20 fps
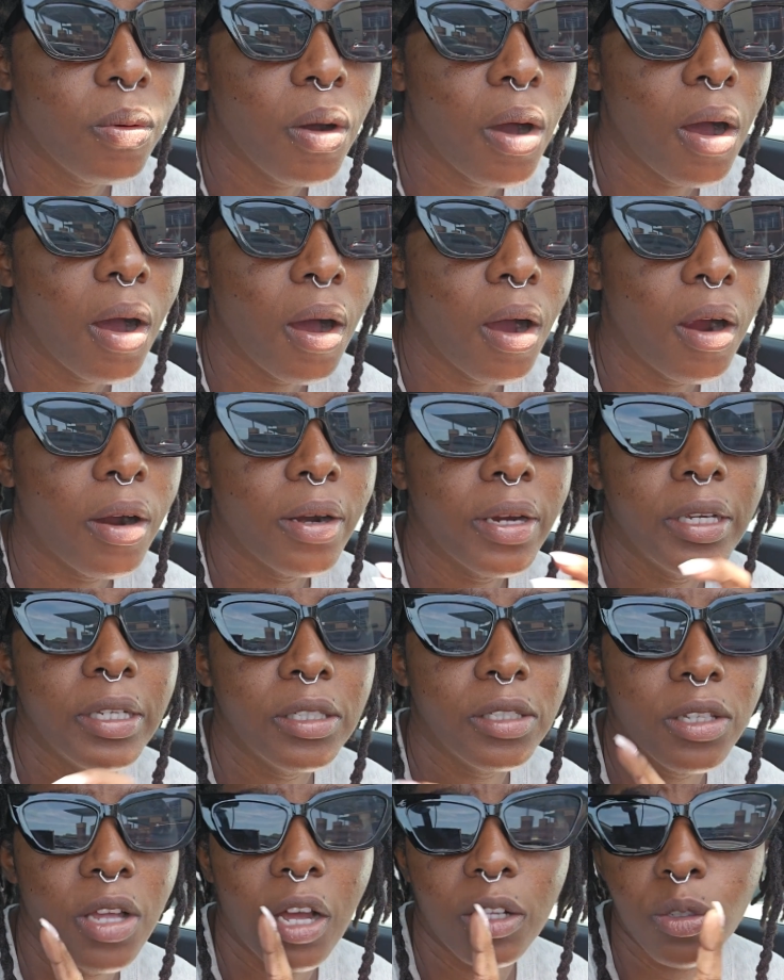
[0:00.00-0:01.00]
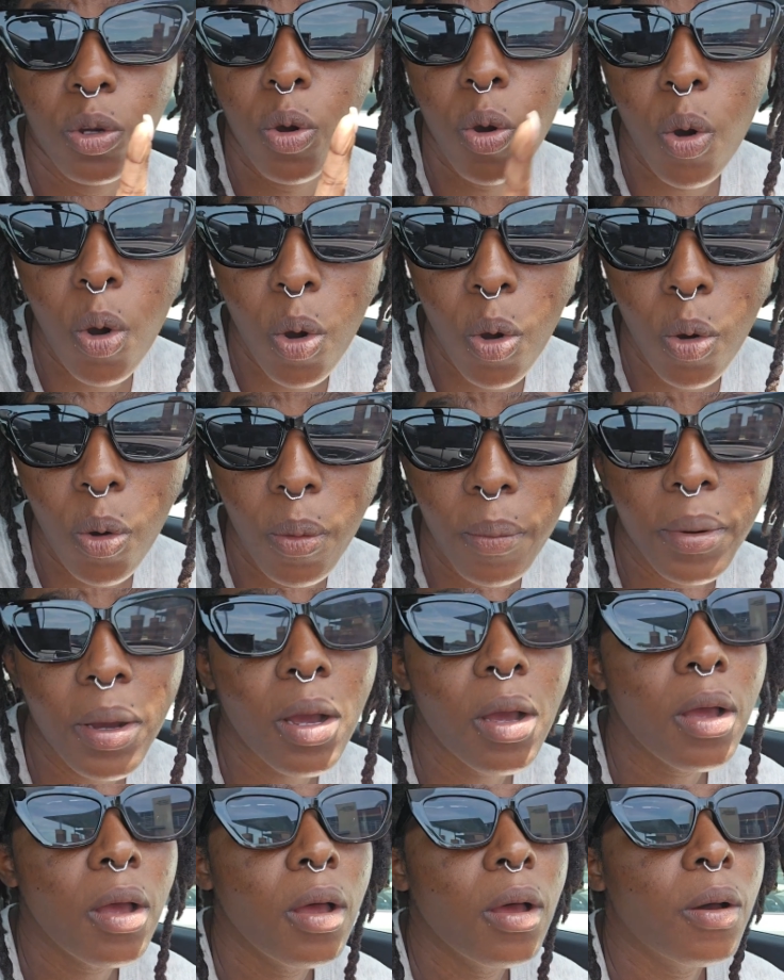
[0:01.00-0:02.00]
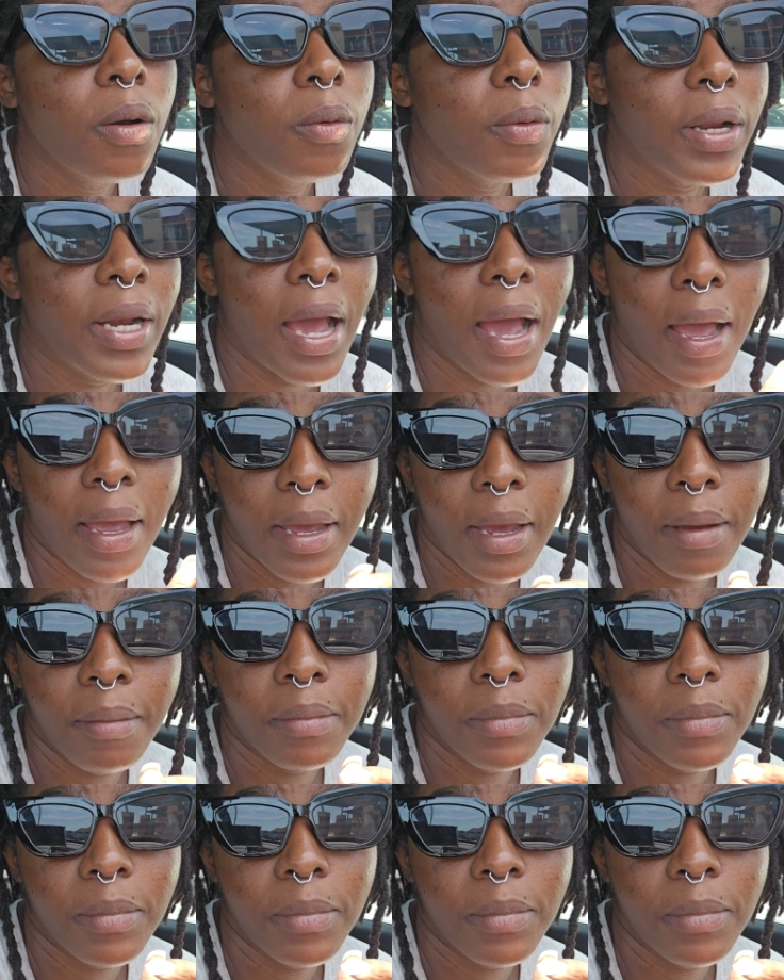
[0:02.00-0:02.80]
or he's not home when I am